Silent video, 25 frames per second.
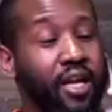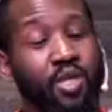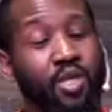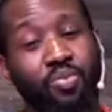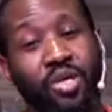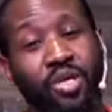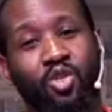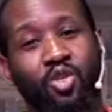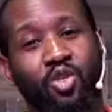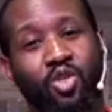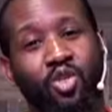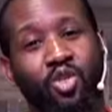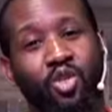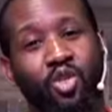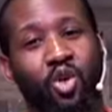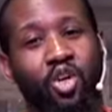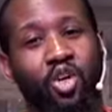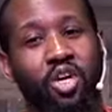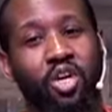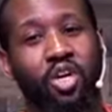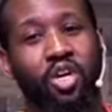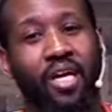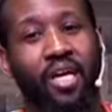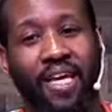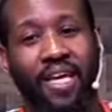been so
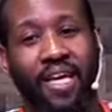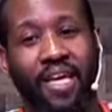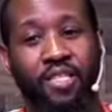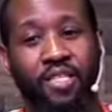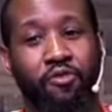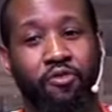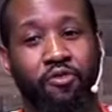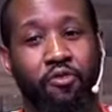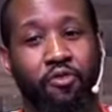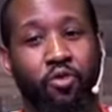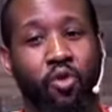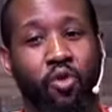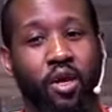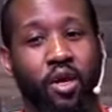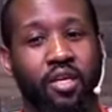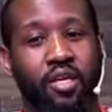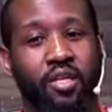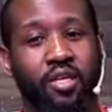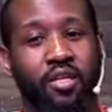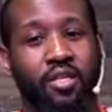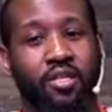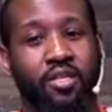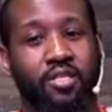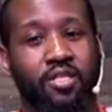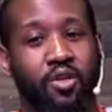good, I can't
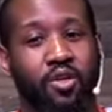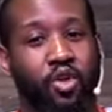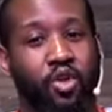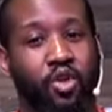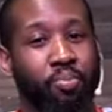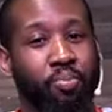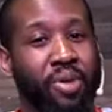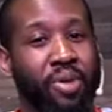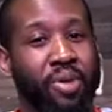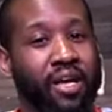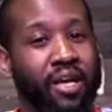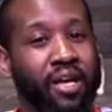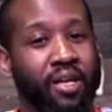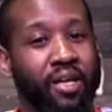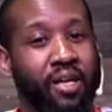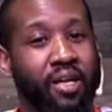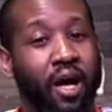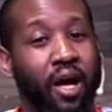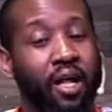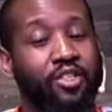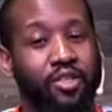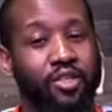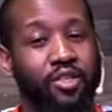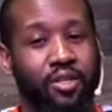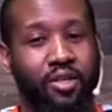afford to make
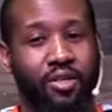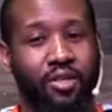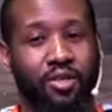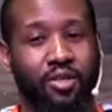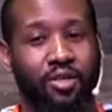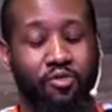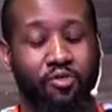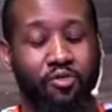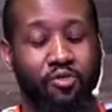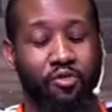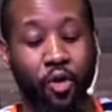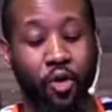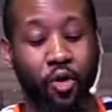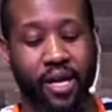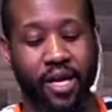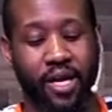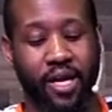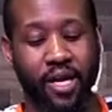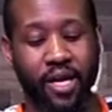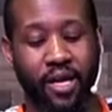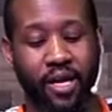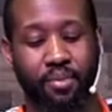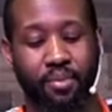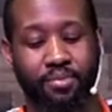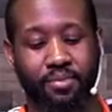an altar
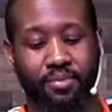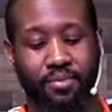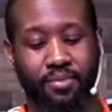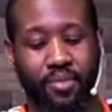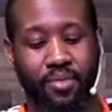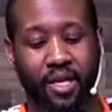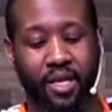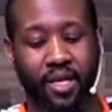for him.